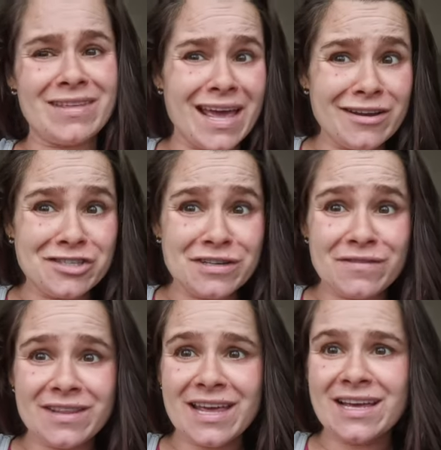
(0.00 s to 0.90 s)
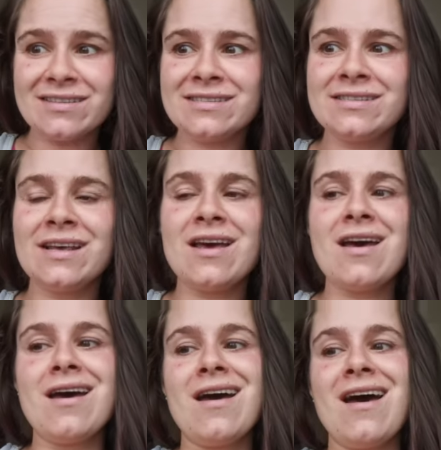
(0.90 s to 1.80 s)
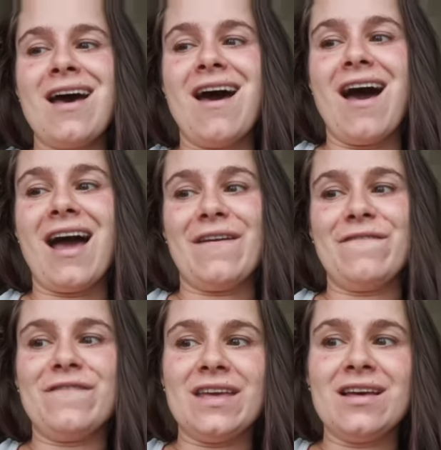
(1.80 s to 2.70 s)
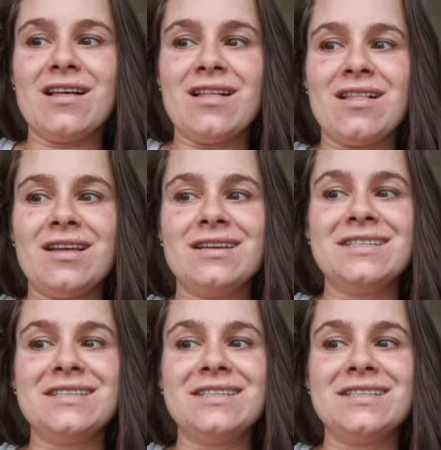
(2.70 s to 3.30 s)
the energy for this. I feel